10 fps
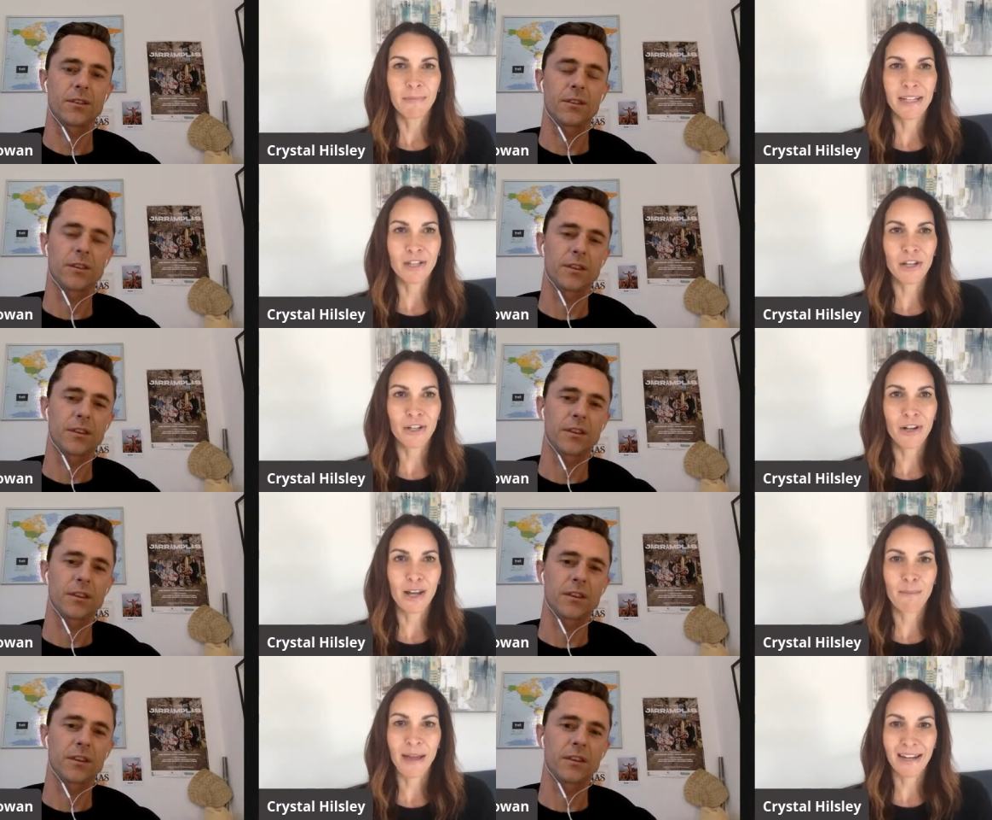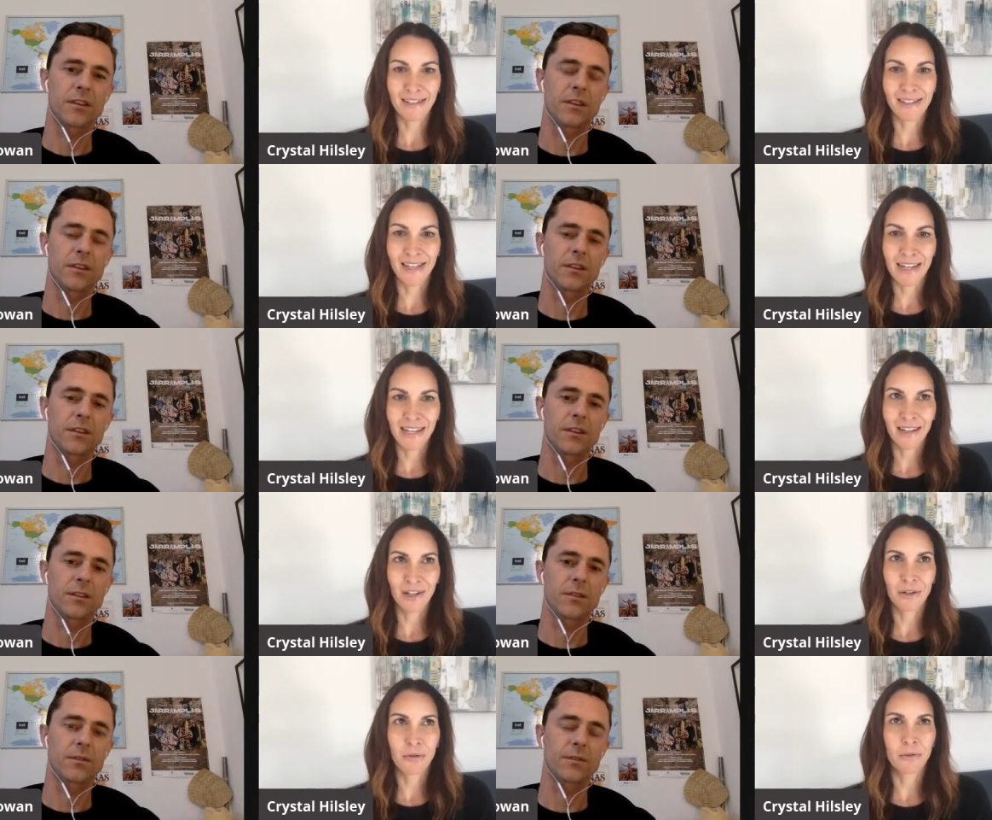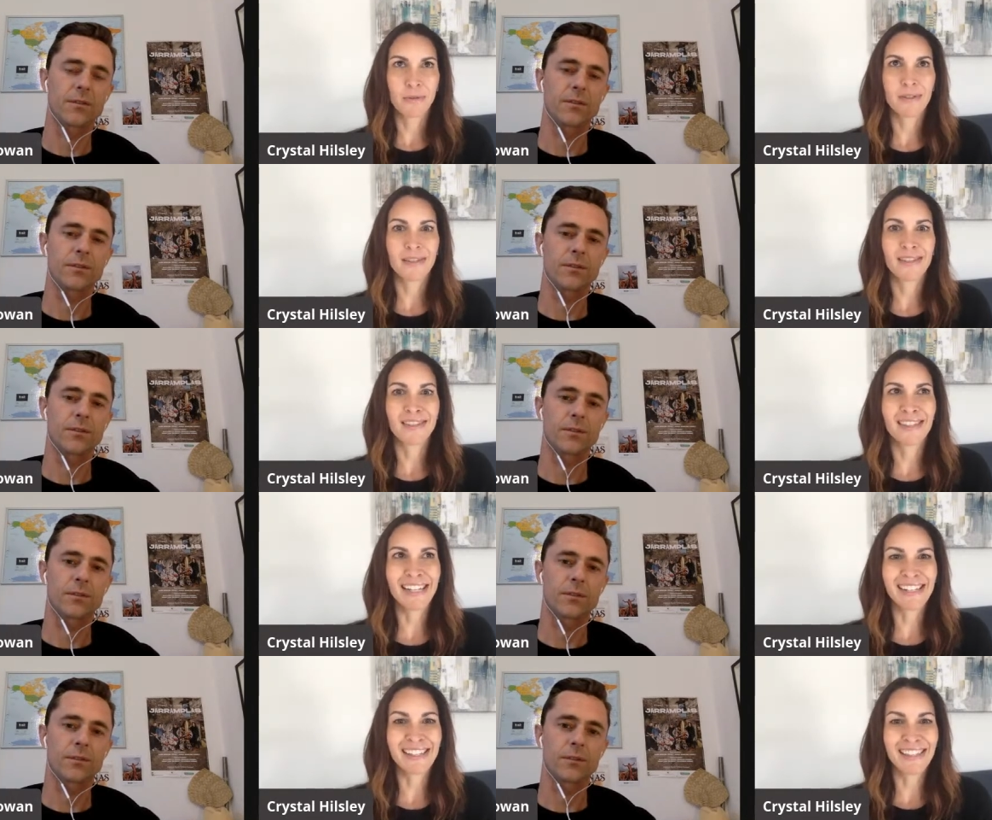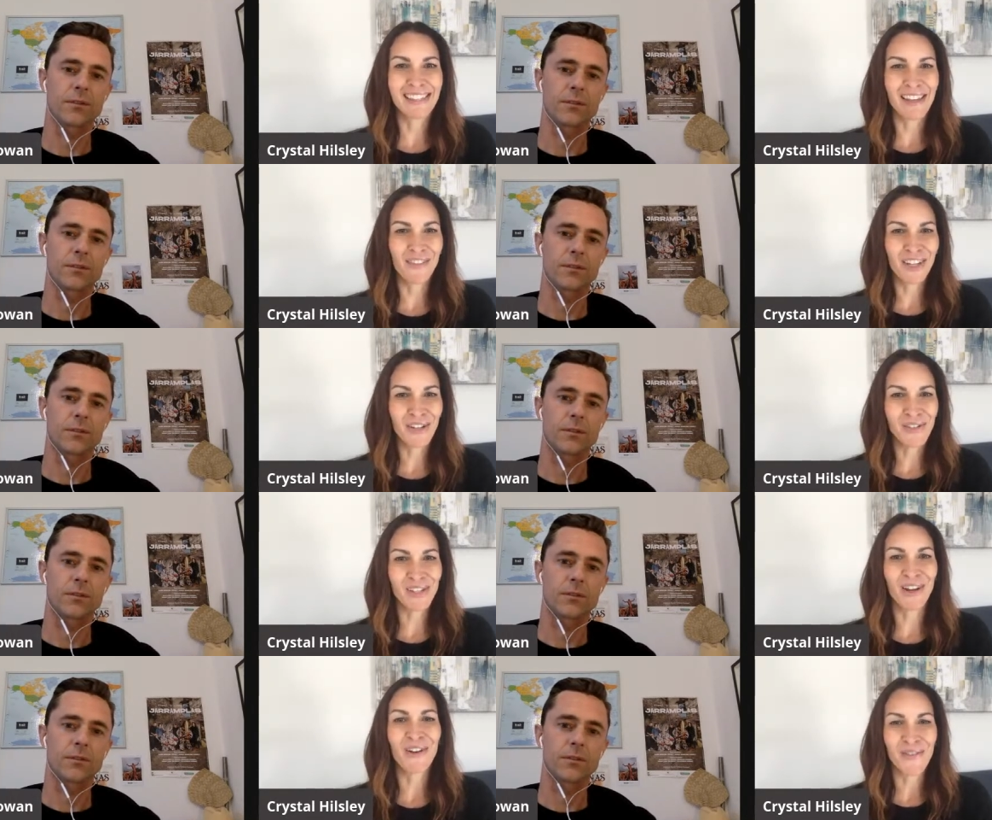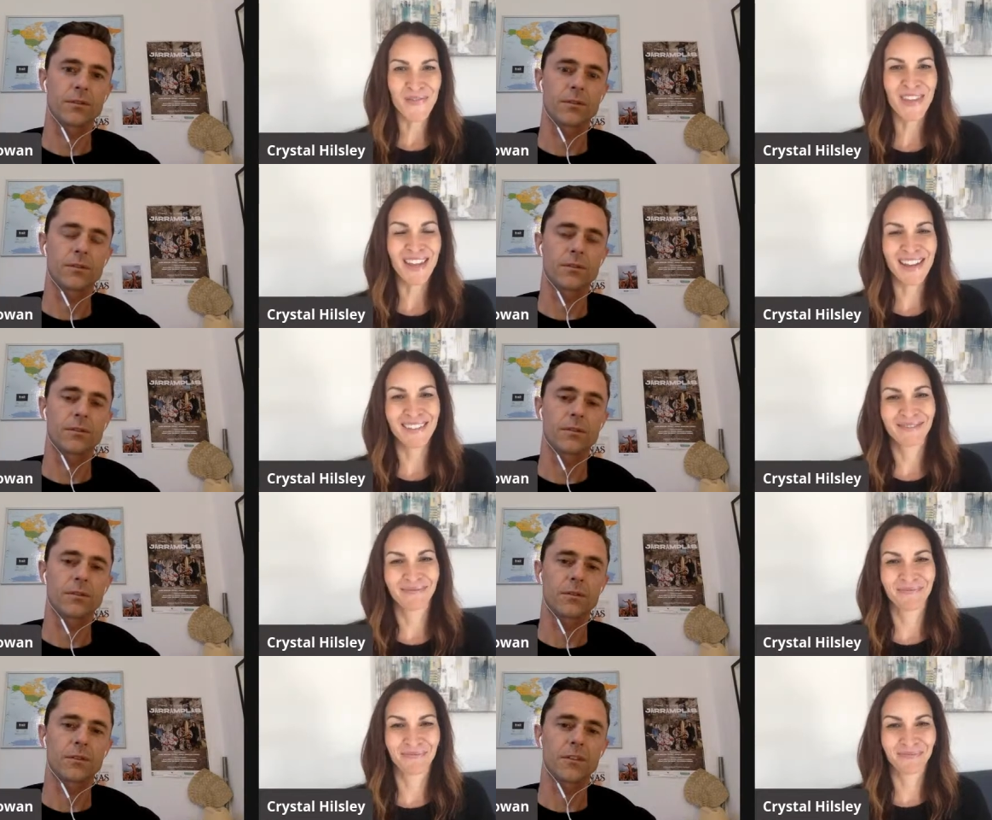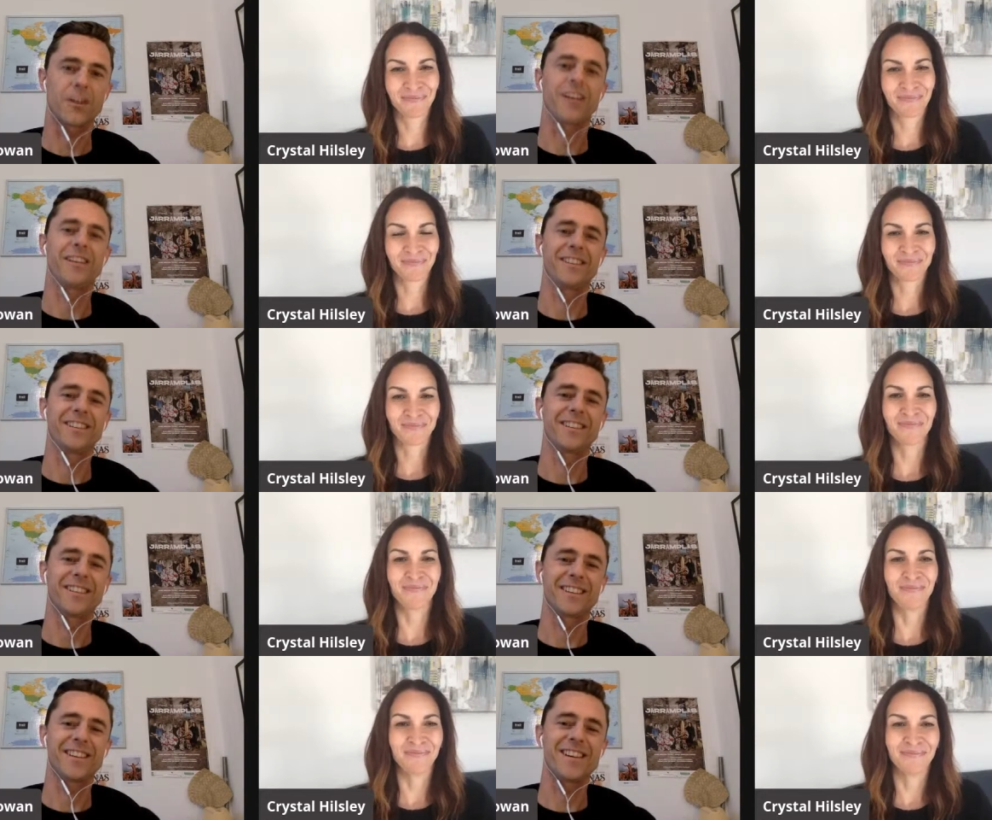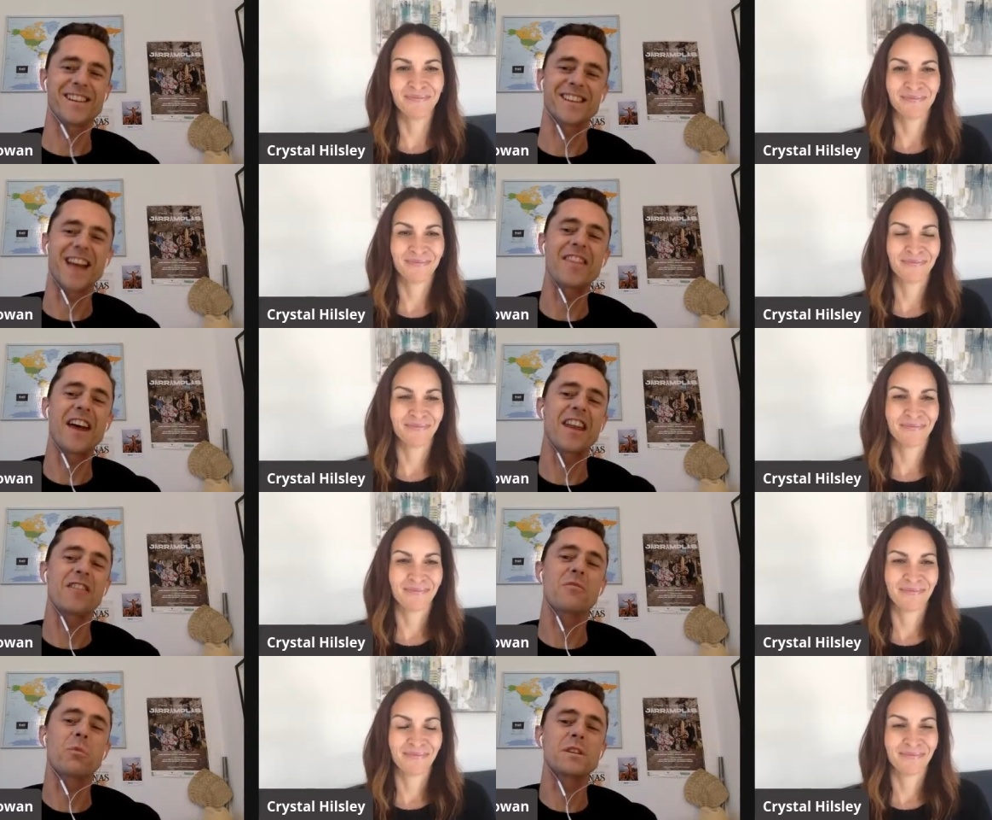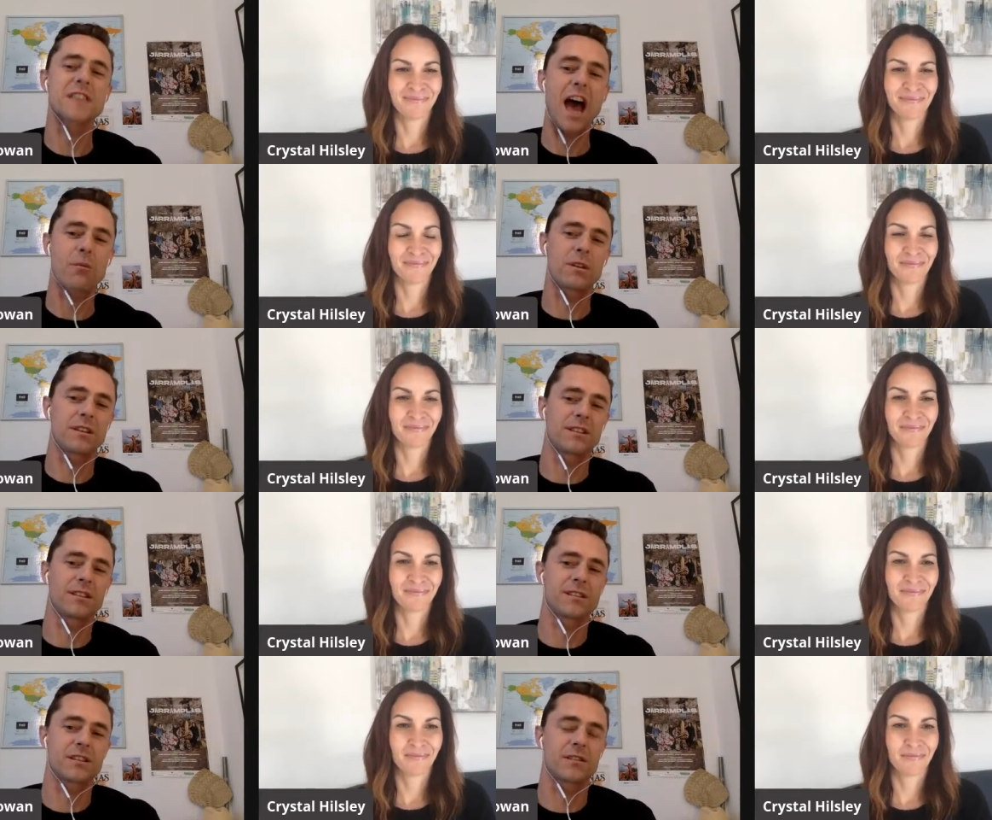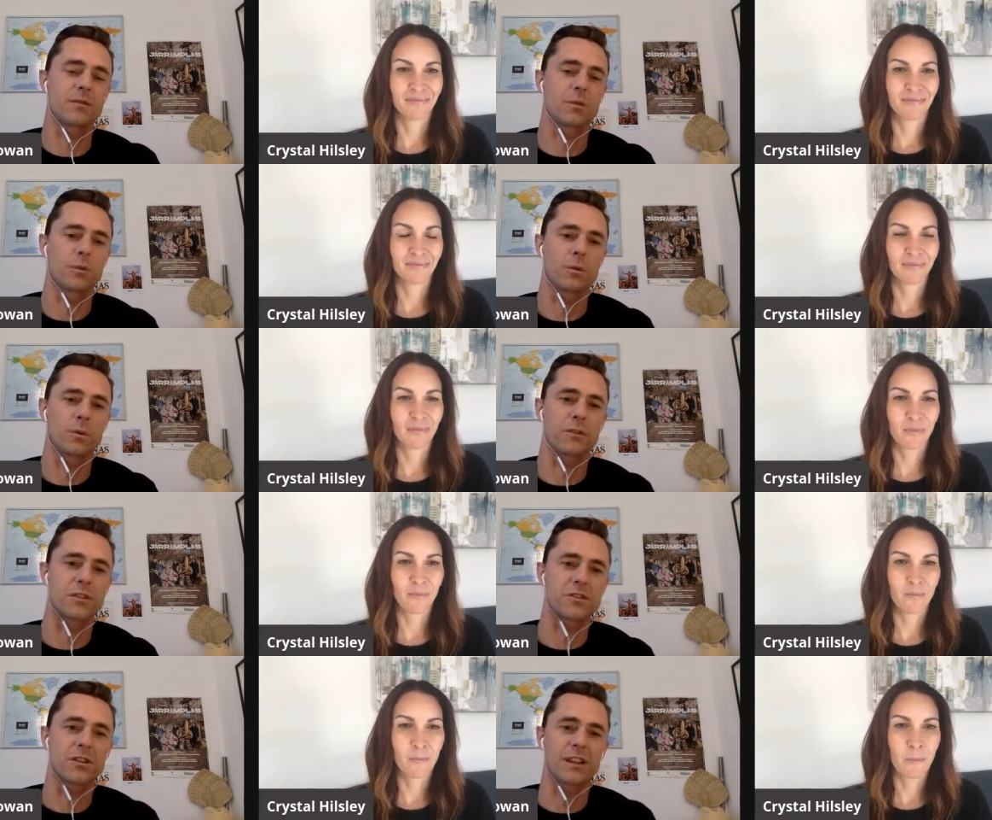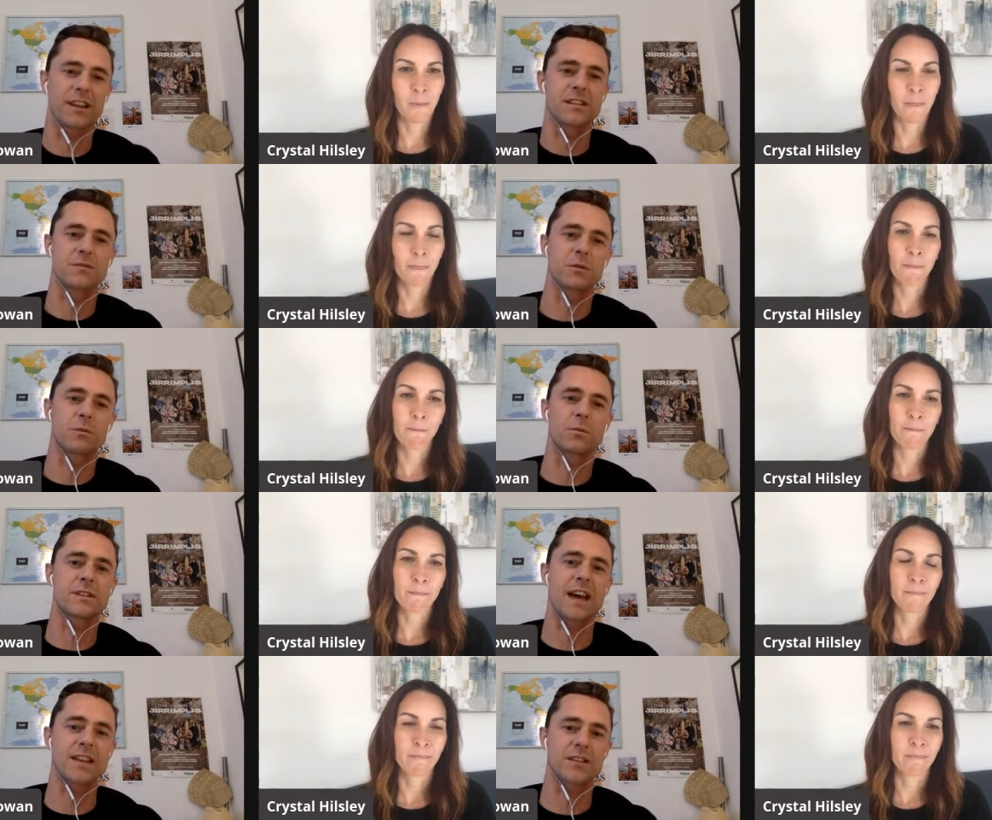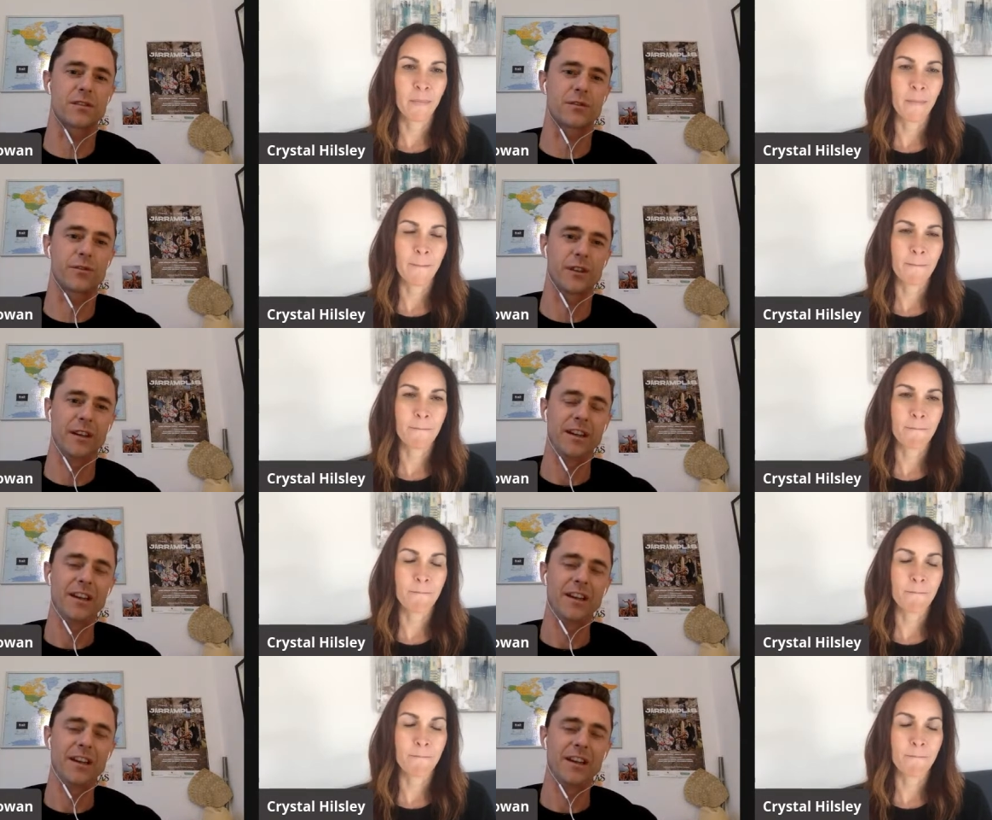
Speaker 1: my daughter and I back to San Diego six seven years ago. Yeah.
Speaker 2: Right, Nice. And then was that when, so with Crystal Clear Kids, was that sort of